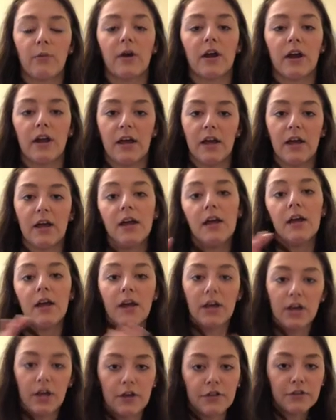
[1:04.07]
We're going to
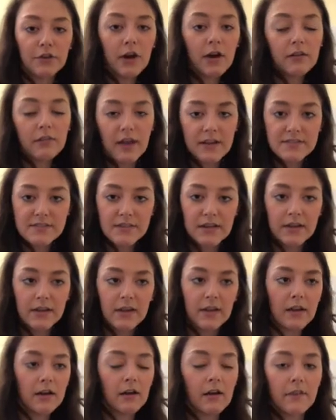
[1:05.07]
go through our lesson
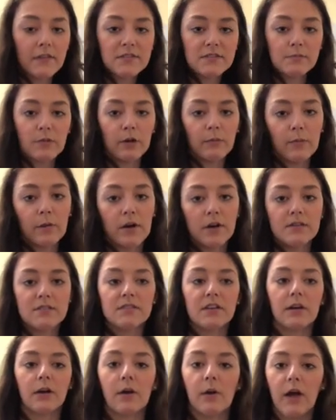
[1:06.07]
on the smart board.
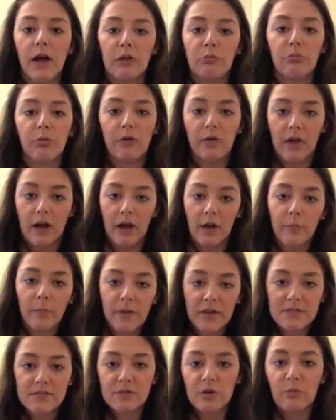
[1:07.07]
So go ahead and pull out
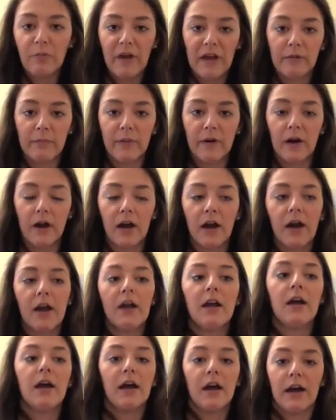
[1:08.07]
pencil, paper,
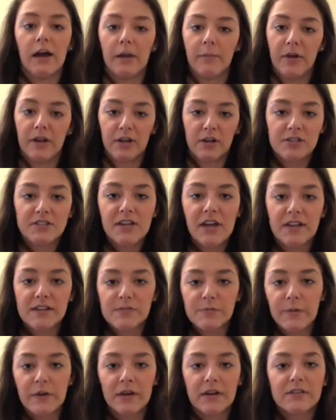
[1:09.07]
in your
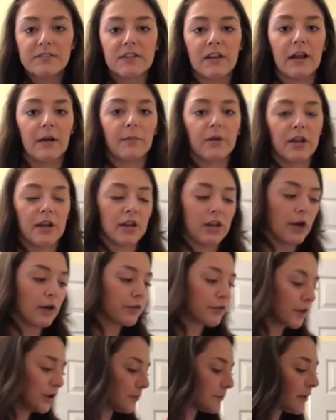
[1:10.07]
textbooks, and I'm going to go
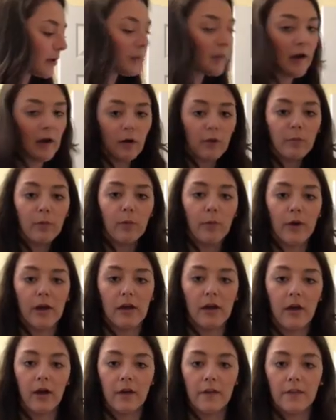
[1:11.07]
through a
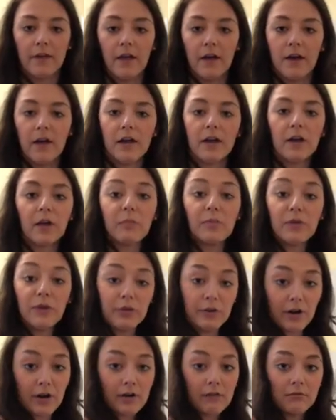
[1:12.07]
PowerPoint on the
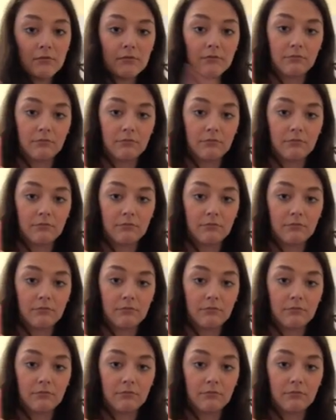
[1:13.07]
computer.